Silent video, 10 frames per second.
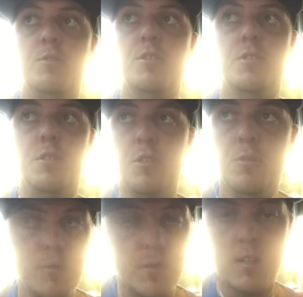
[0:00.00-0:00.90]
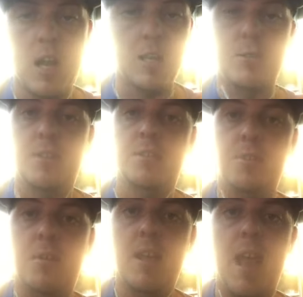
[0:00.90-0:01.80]
just use the contractor
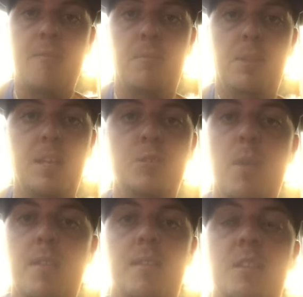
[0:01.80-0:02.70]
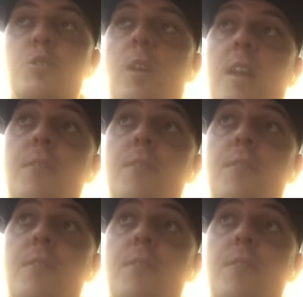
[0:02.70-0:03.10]
you already have in place rather than trying to